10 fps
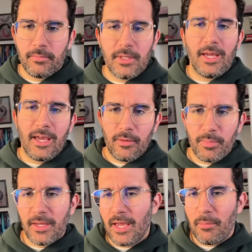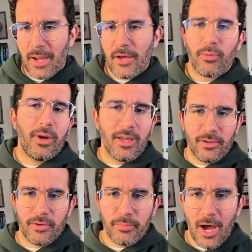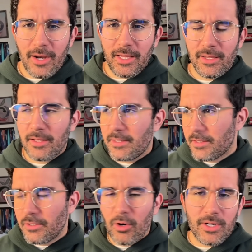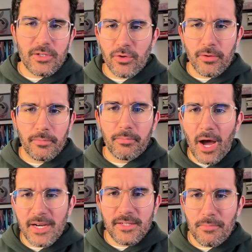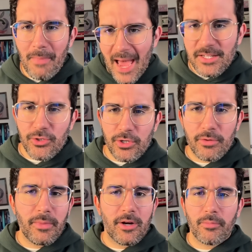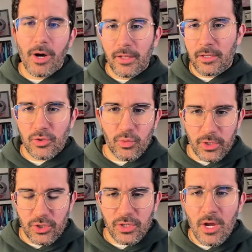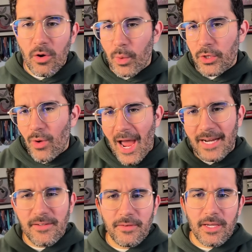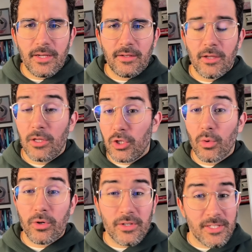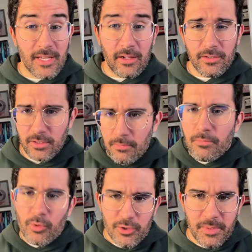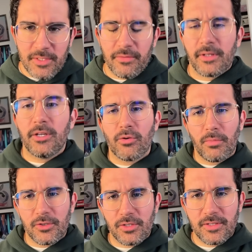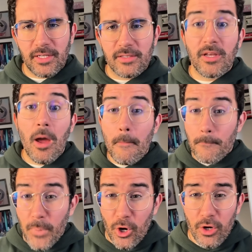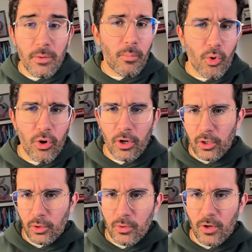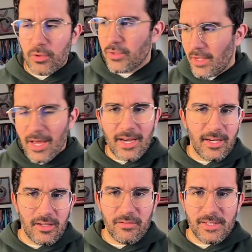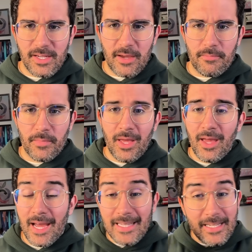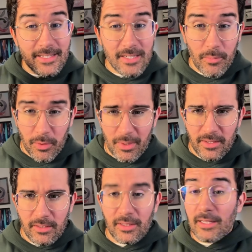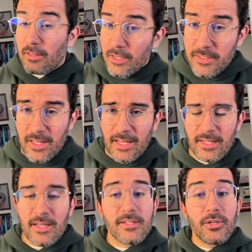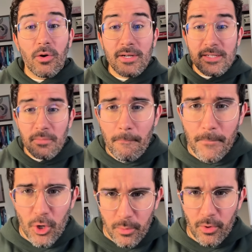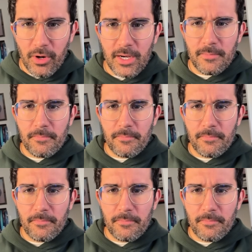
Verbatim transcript: The A M P K pathway in your body is known as your body's master metabolic switch. When you activate it, your cells, more specifically your muscle cells, burn more glucose at any given time. And that supplement that does that is known as berberine.